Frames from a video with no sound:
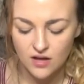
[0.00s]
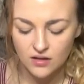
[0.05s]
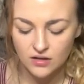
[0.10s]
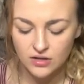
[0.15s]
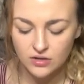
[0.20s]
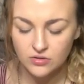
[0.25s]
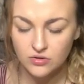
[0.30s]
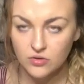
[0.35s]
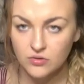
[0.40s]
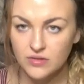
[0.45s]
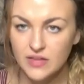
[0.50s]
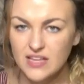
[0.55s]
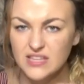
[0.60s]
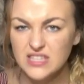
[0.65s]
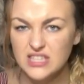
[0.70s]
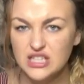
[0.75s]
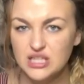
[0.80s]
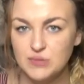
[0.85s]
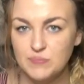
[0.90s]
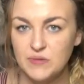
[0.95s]
you know, that
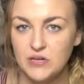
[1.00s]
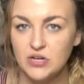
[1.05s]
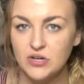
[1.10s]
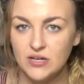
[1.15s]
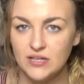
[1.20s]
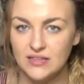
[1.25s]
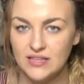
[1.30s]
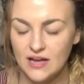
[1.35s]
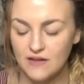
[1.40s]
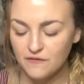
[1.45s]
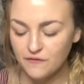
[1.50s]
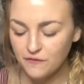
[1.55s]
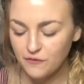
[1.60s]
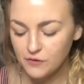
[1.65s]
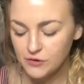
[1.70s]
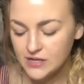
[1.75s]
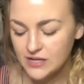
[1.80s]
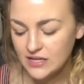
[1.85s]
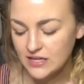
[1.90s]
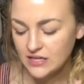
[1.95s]
spirit, that
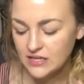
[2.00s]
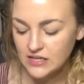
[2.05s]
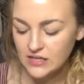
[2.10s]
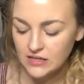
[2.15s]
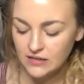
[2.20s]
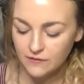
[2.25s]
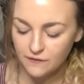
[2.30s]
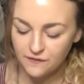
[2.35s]
free,